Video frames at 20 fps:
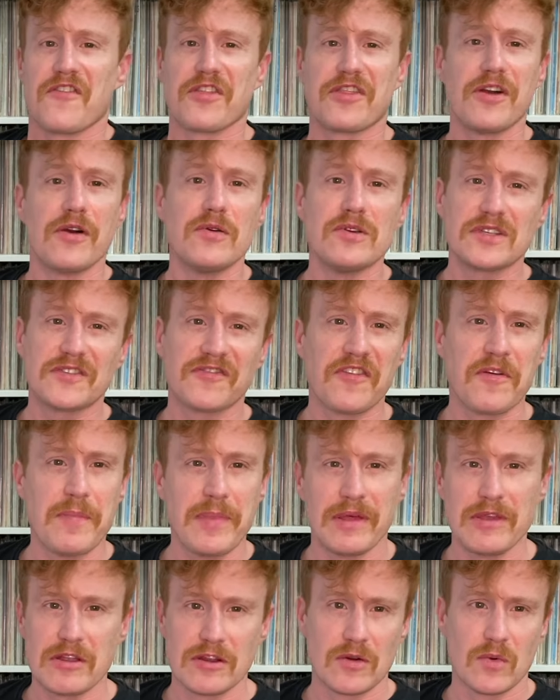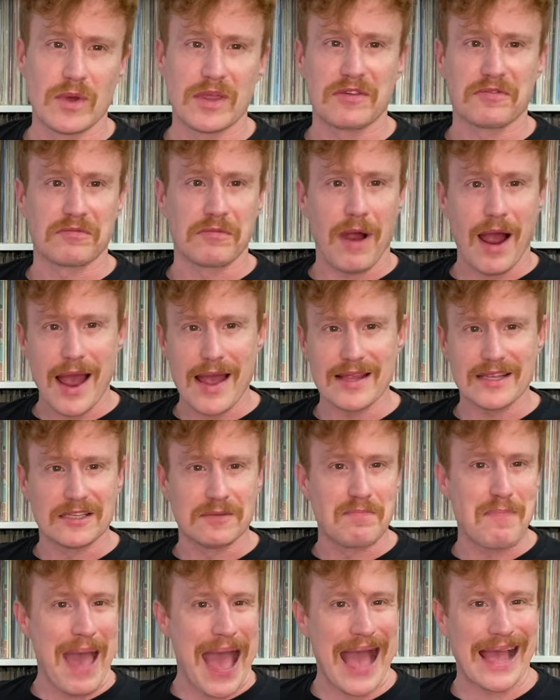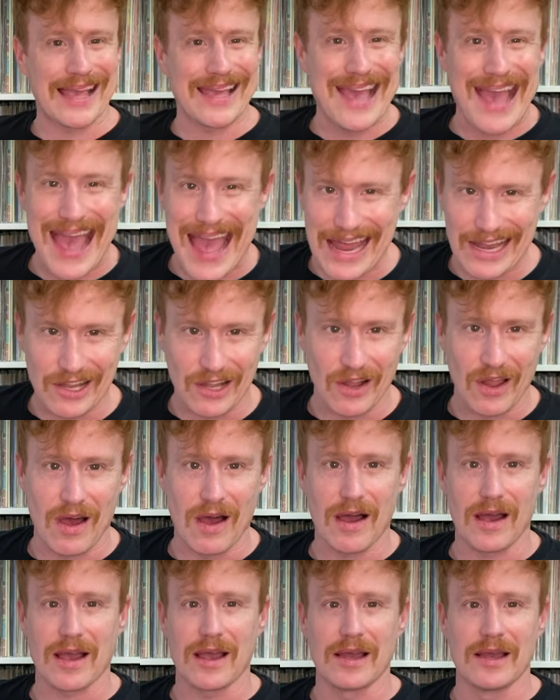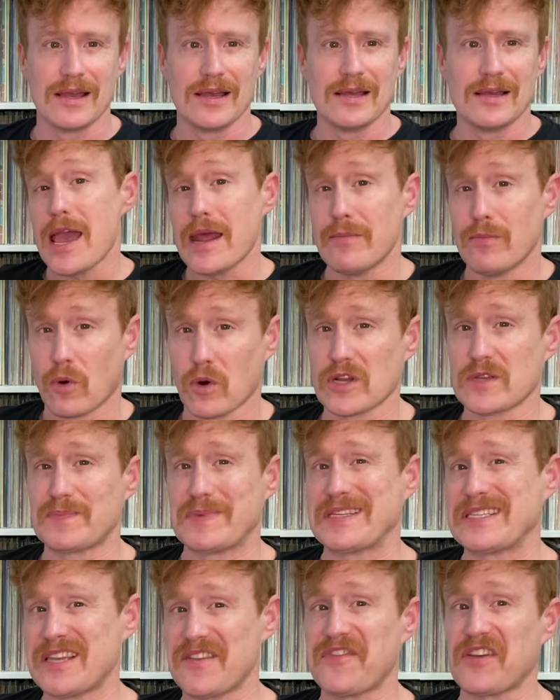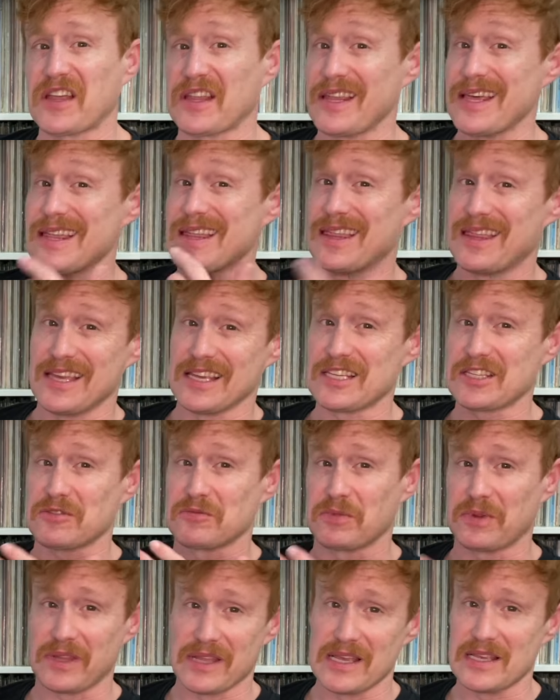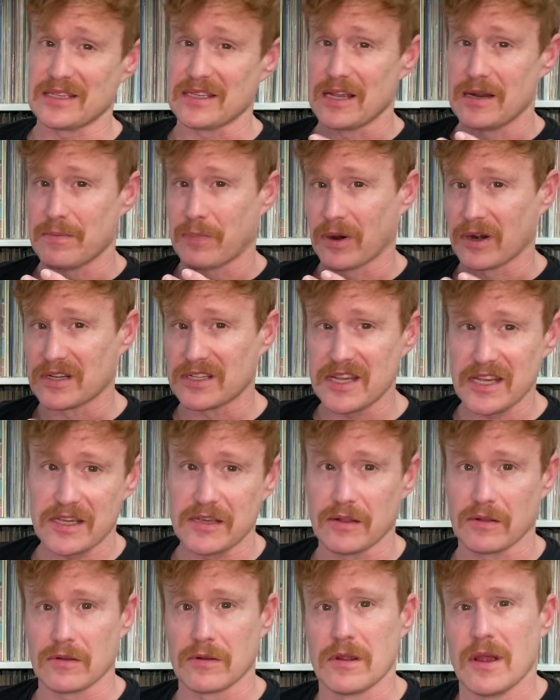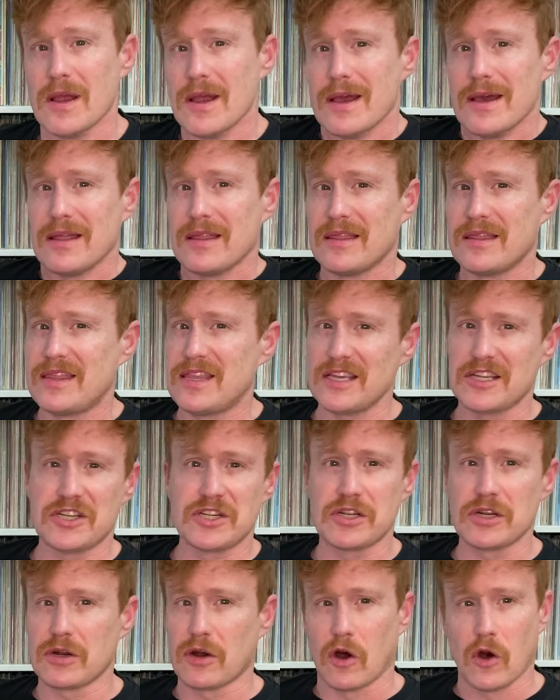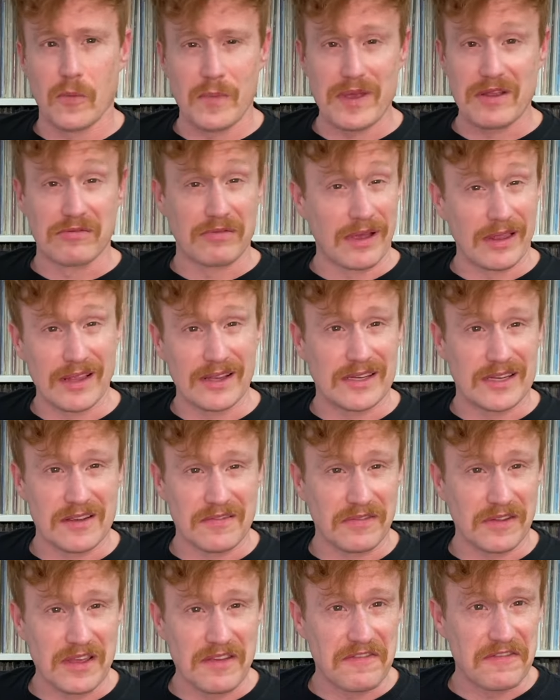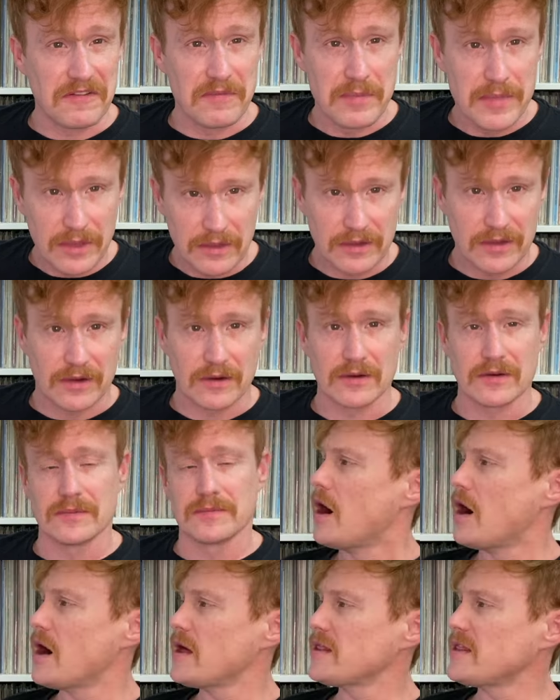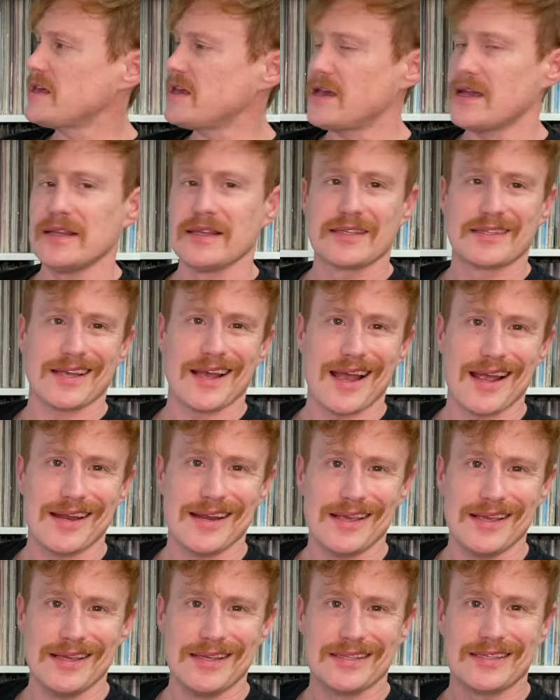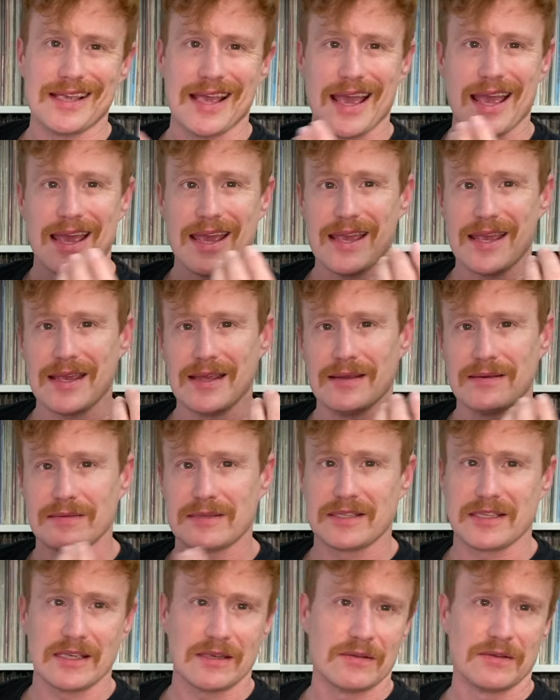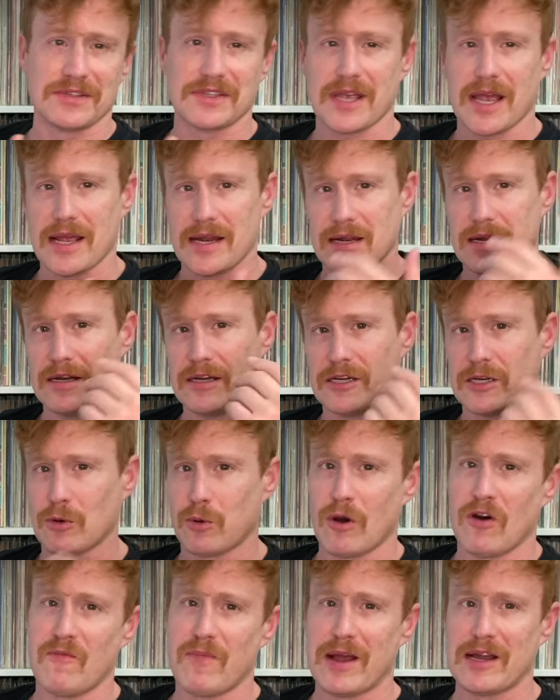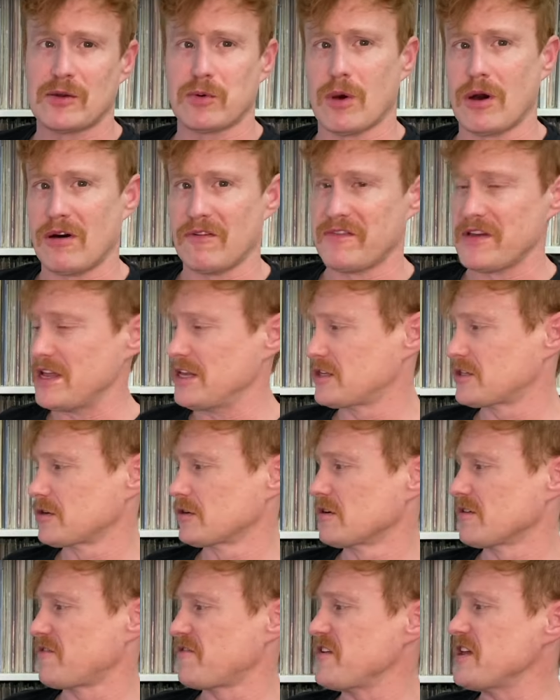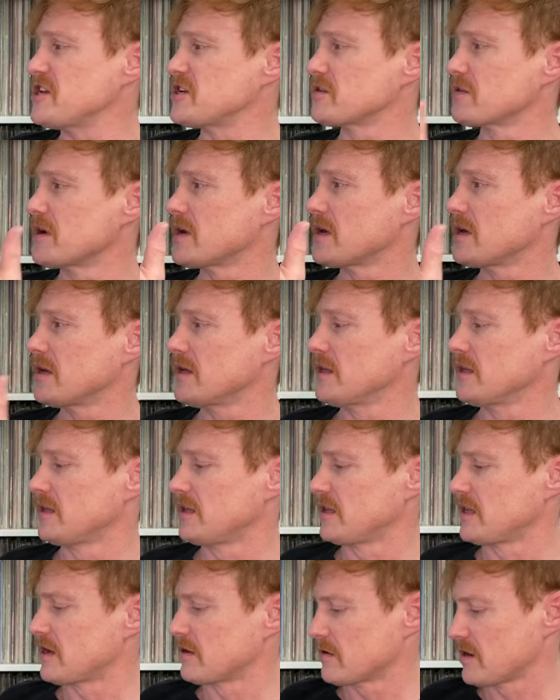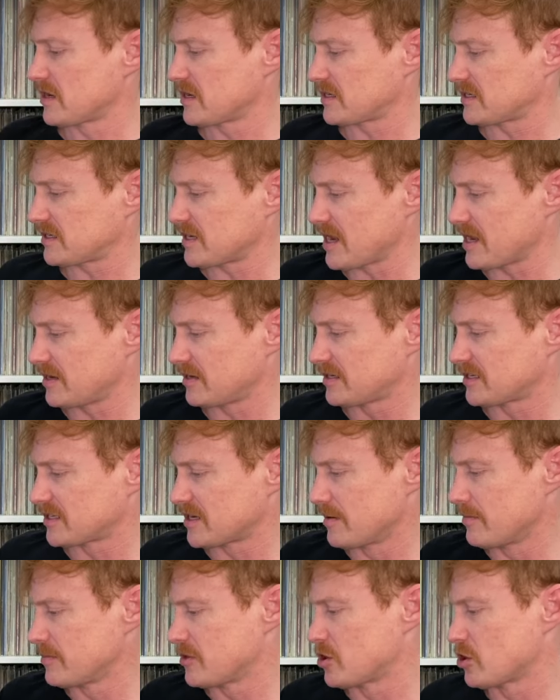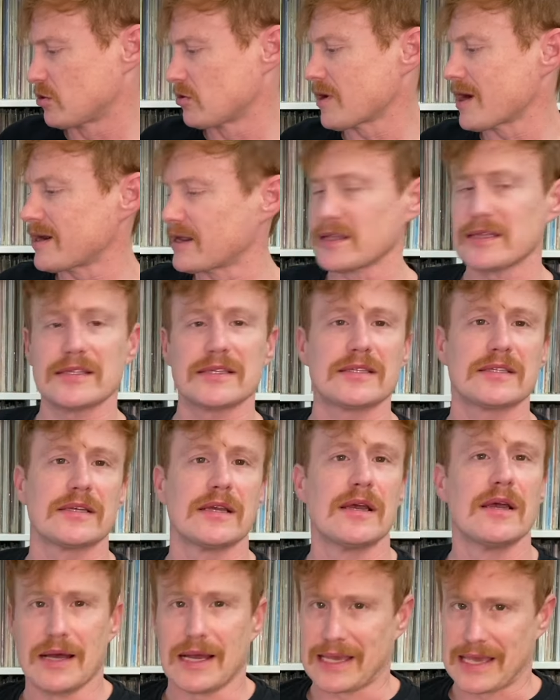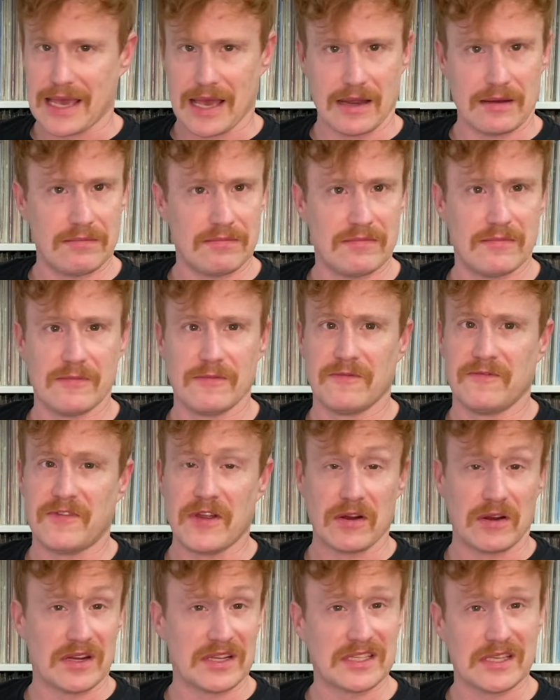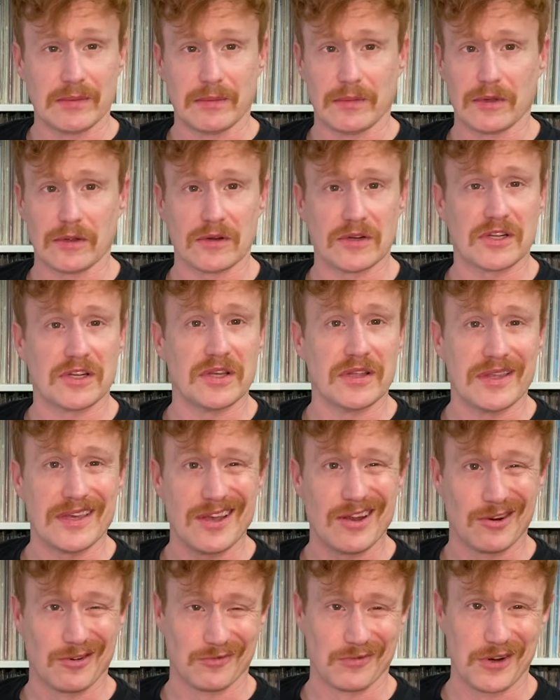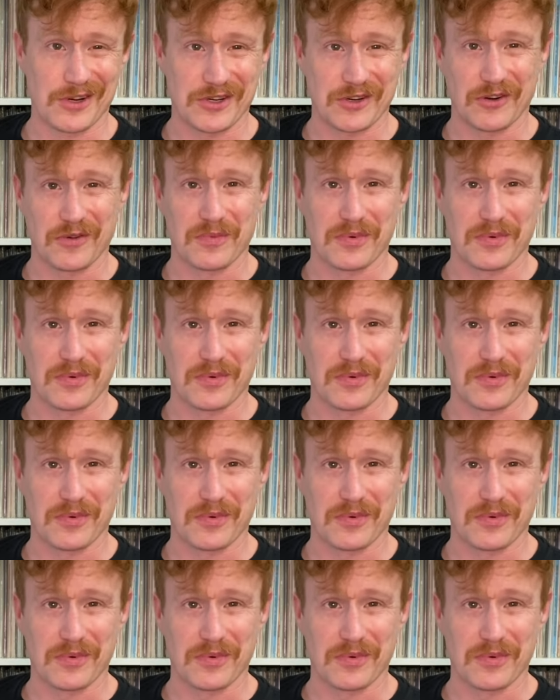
For those familiar with Ride's back catalog, and more specifically this release in particular, this should all be relatively familiar. On the inside is a single-sided 12 by 12 insert featuring lyrics and some credits. Again, very similar to the original